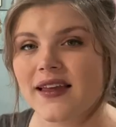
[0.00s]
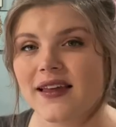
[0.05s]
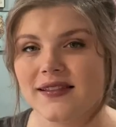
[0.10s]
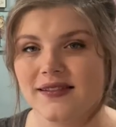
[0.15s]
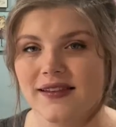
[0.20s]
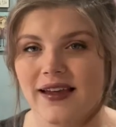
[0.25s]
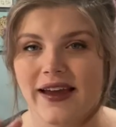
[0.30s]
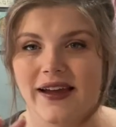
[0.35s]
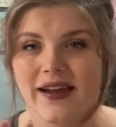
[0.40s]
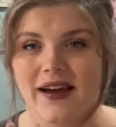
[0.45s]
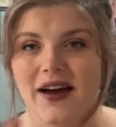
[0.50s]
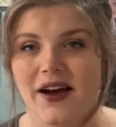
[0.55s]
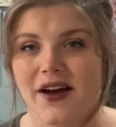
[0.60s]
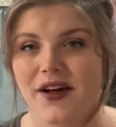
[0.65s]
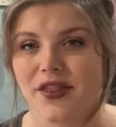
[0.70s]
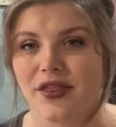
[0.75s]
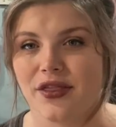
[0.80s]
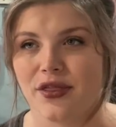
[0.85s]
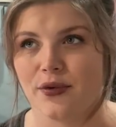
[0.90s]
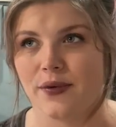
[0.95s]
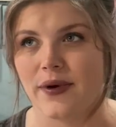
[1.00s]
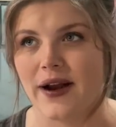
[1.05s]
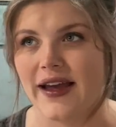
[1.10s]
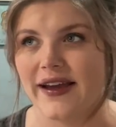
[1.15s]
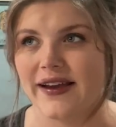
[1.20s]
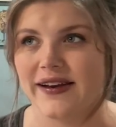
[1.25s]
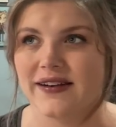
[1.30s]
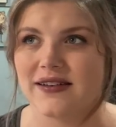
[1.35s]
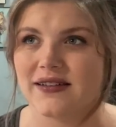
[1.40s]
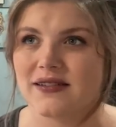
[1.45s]
like a
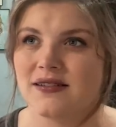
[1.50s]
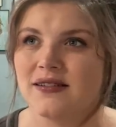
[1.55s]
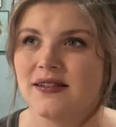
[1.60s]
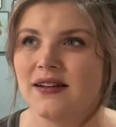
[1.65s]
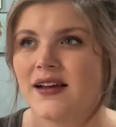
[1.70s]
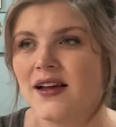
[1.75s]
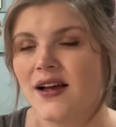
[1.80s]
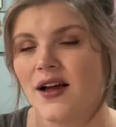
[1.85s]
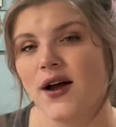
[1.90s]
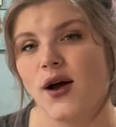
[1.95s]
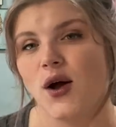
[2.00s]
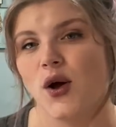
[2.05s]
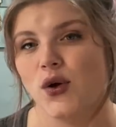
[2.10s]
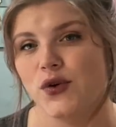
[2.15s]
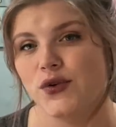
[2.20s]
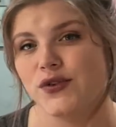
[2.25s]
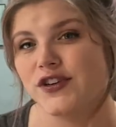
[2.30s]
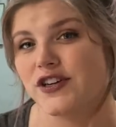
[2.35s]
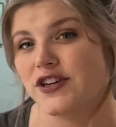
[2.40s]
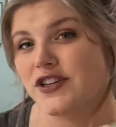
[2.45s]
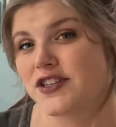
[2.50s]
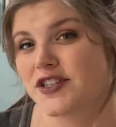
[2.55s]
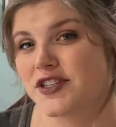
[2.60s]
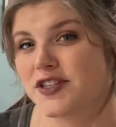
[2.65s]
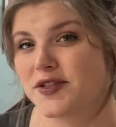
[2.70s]
thread holder